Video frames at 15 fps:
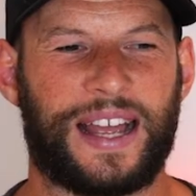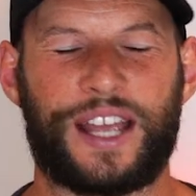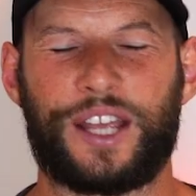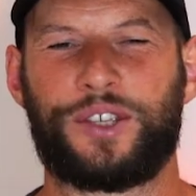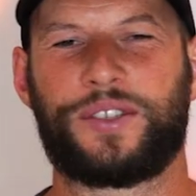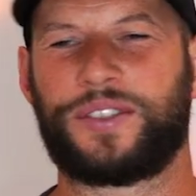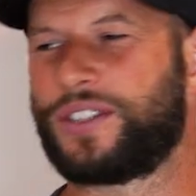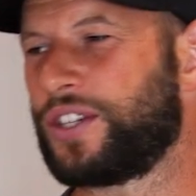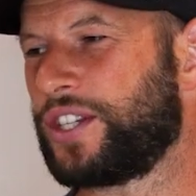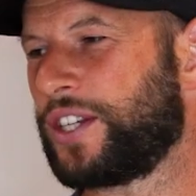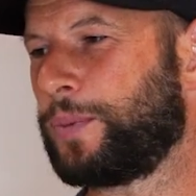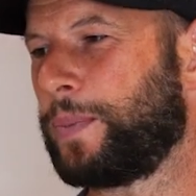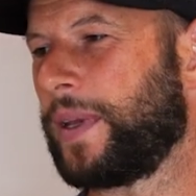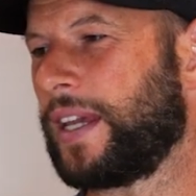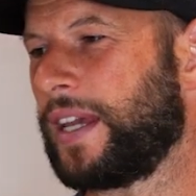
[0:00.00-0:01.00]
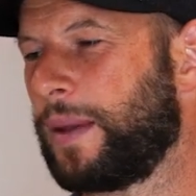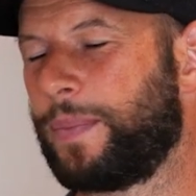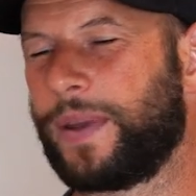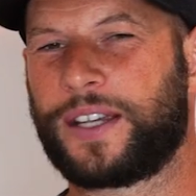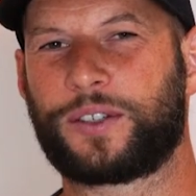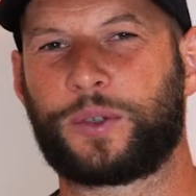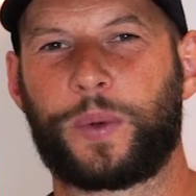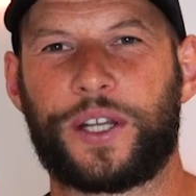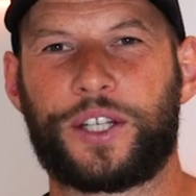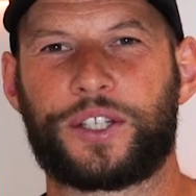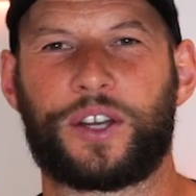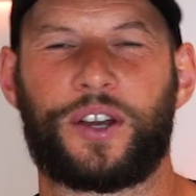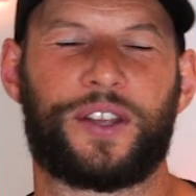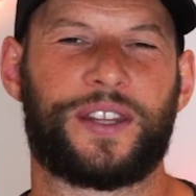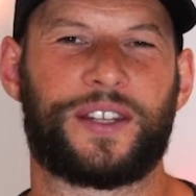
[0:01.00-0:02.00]
Uh, it used to just be a big switch
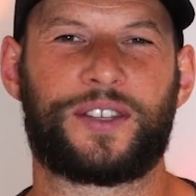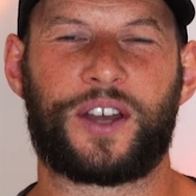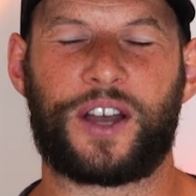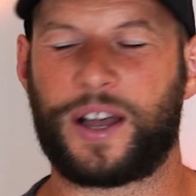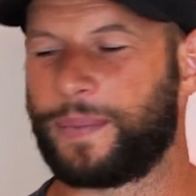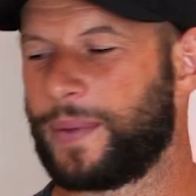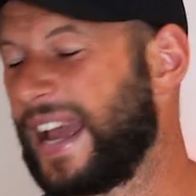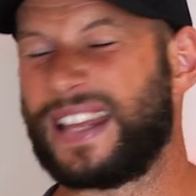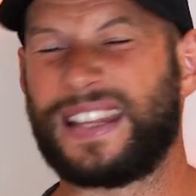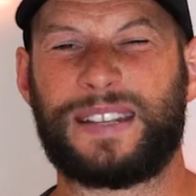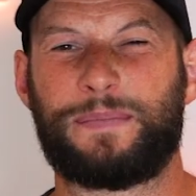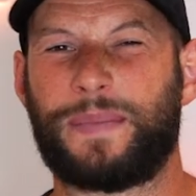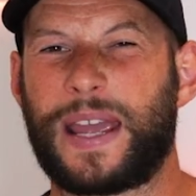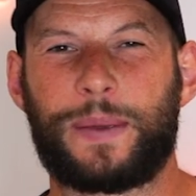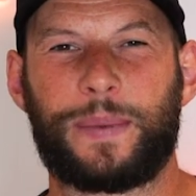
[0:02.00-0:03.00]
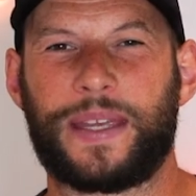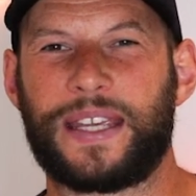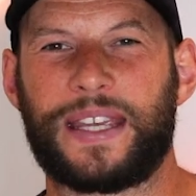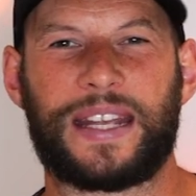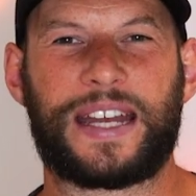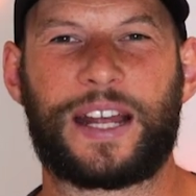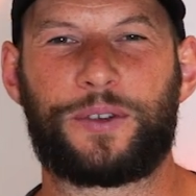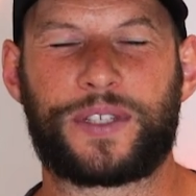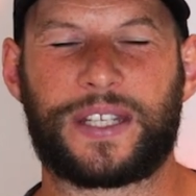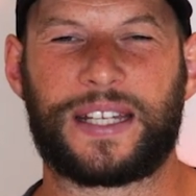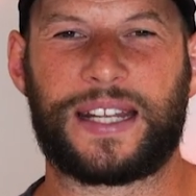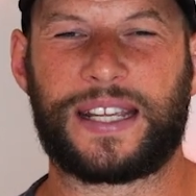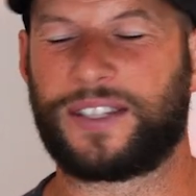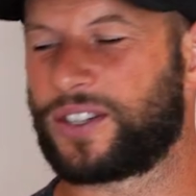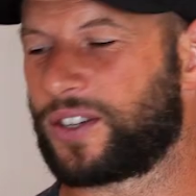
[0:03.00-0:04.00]
on the top and then maybe an
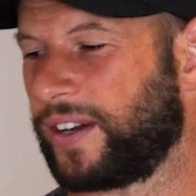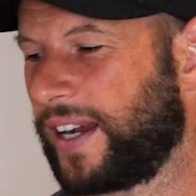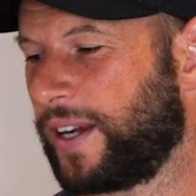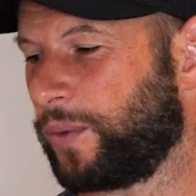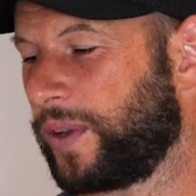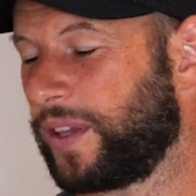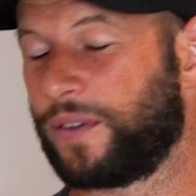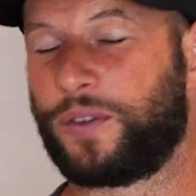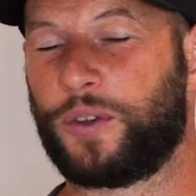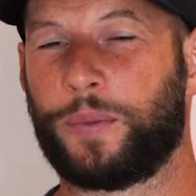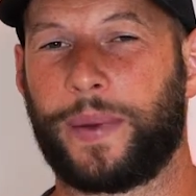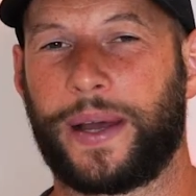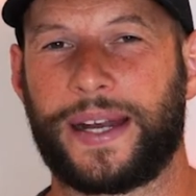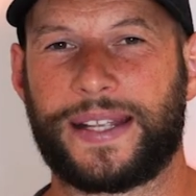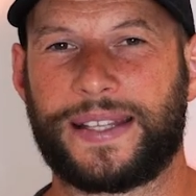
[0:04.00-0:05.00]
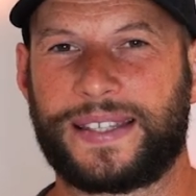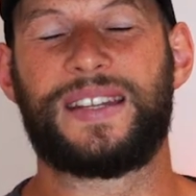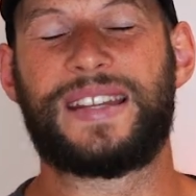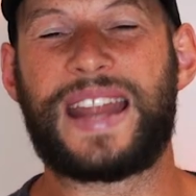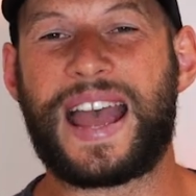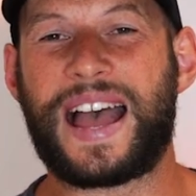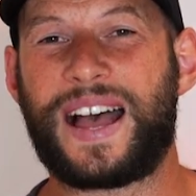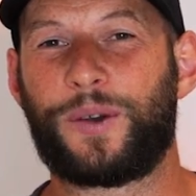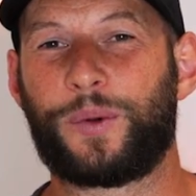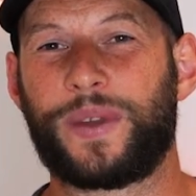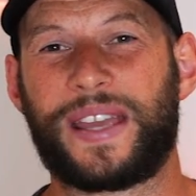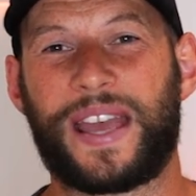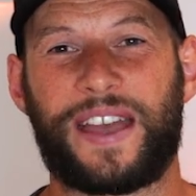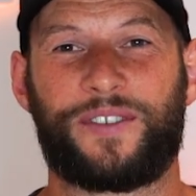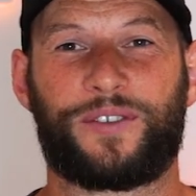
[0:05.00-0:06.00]
LCD screen with a few buttons. Now
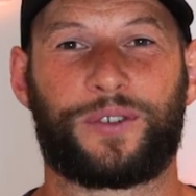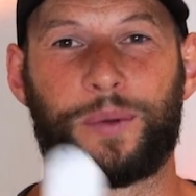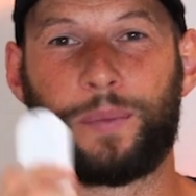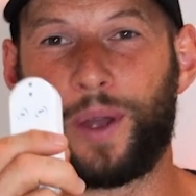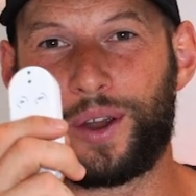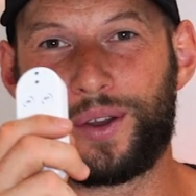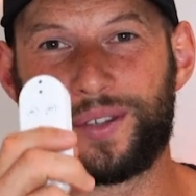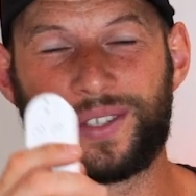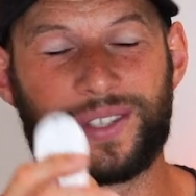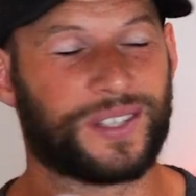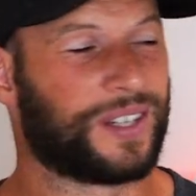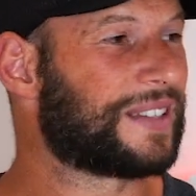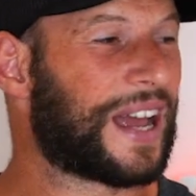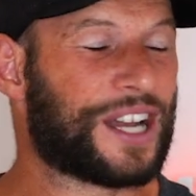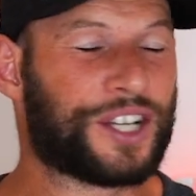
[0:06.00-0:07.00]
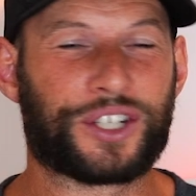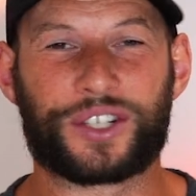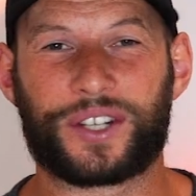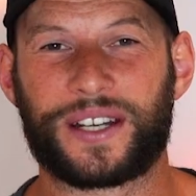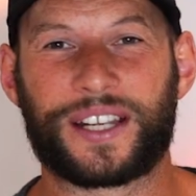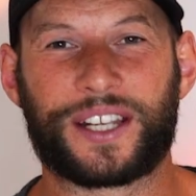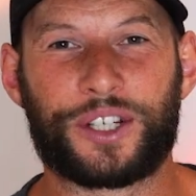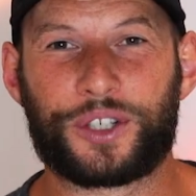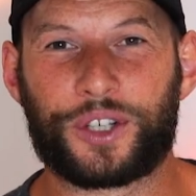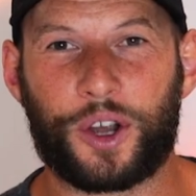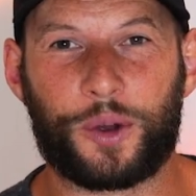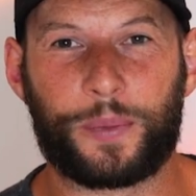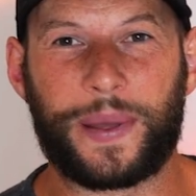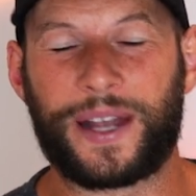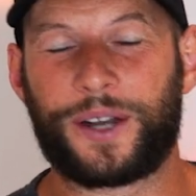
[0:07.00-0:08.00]
we have remotes, touchscreen
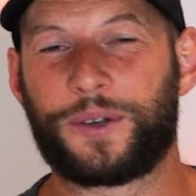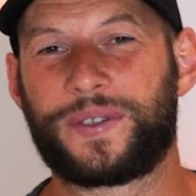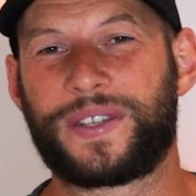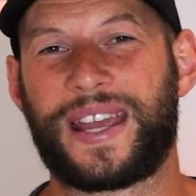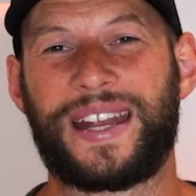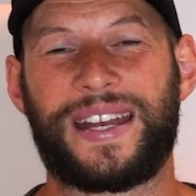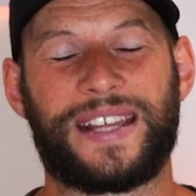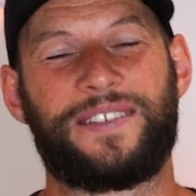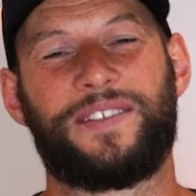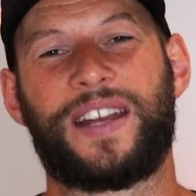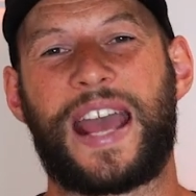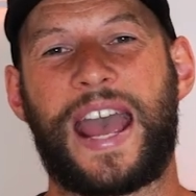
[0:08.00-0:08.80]
control panels, and even